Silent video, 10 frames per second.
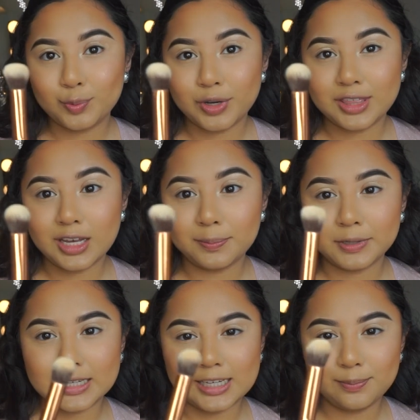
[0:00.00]
With a
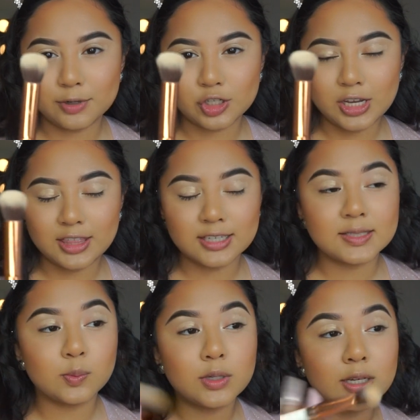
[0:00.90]
blending brush like
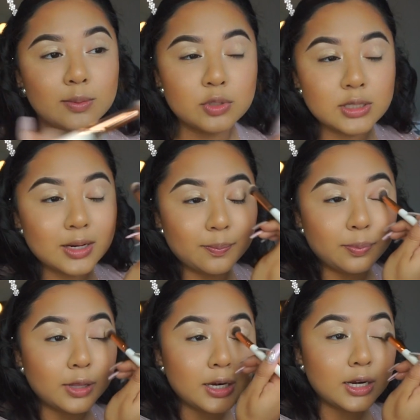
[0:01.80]
this one, I'm just going to
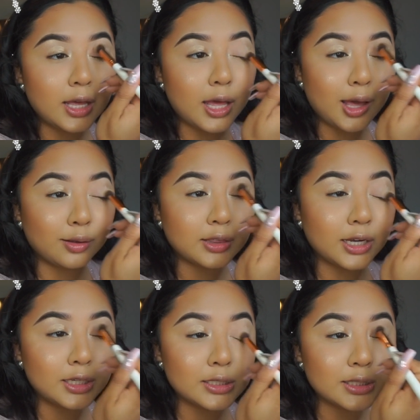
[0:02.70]
blend out
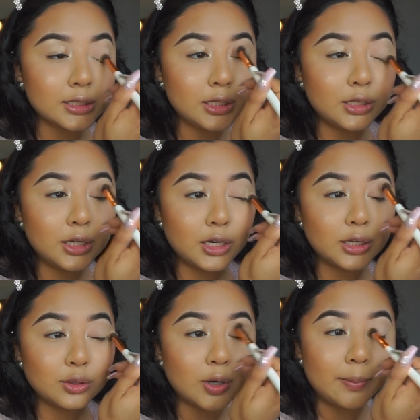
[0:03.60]
that
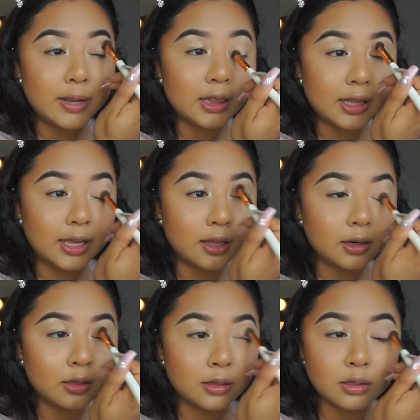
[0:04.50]
concealer throughout my
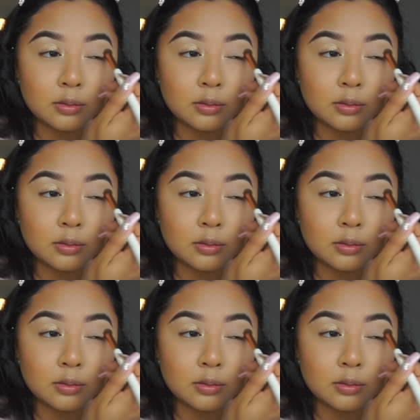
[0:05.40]
lid.